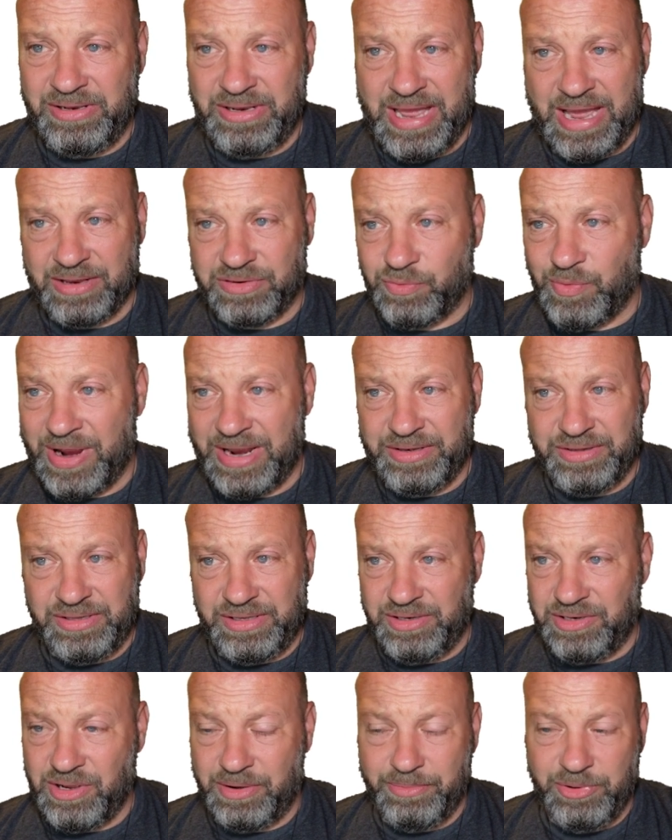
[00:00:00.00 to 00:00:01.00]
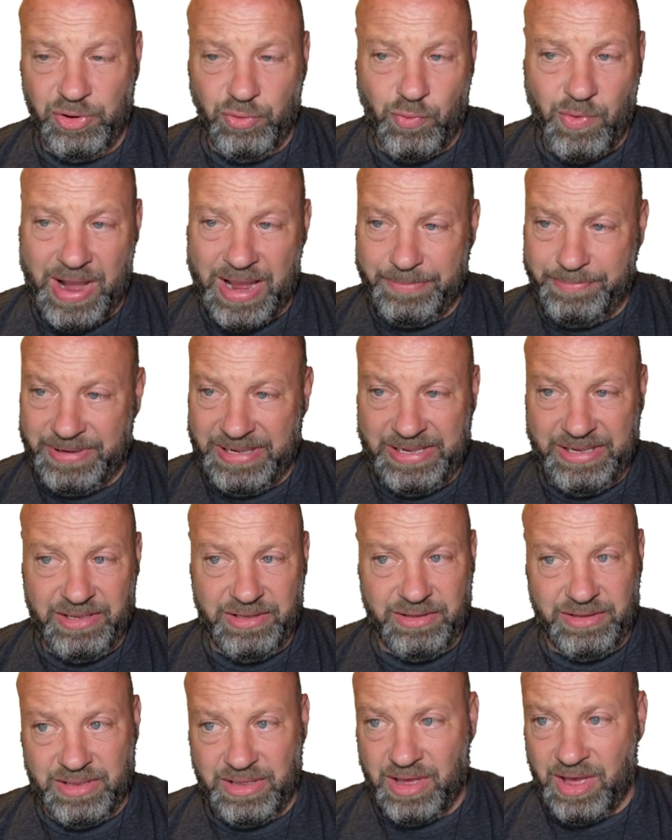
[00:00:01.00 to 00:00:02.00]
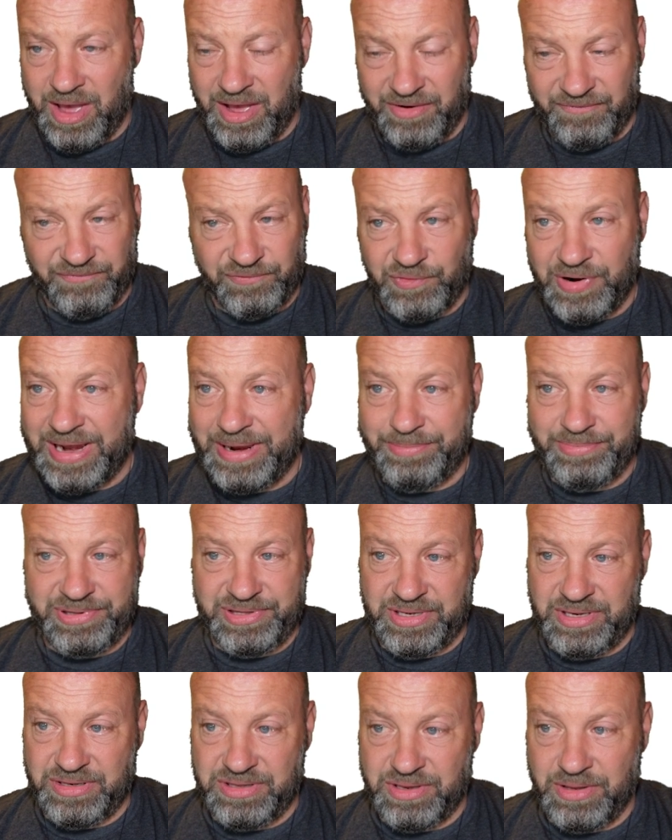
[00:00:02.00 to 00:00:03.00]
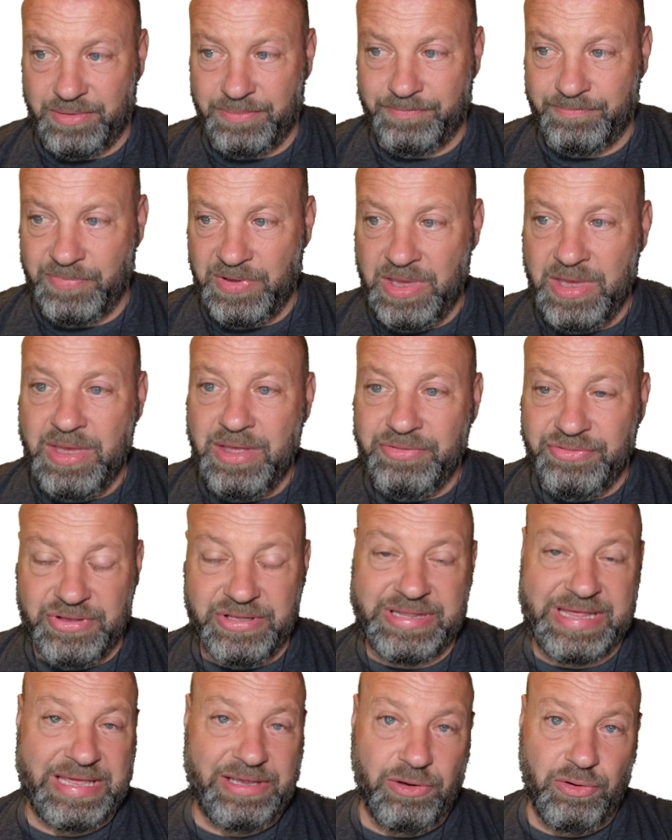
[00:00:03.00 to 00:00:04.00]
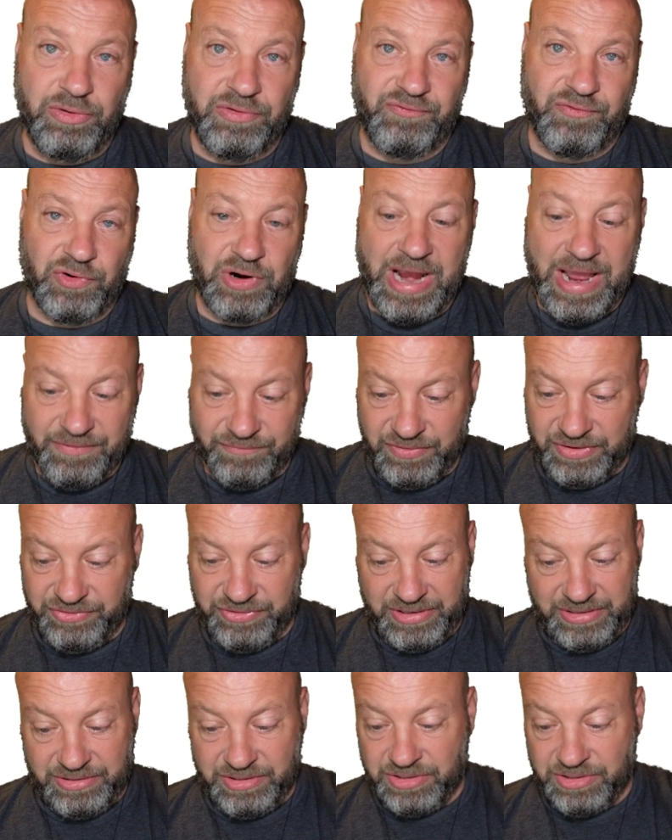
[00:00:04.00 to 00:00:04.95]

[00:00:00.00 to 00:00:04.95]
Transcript: XYZ, WYP frame system that they use for everything.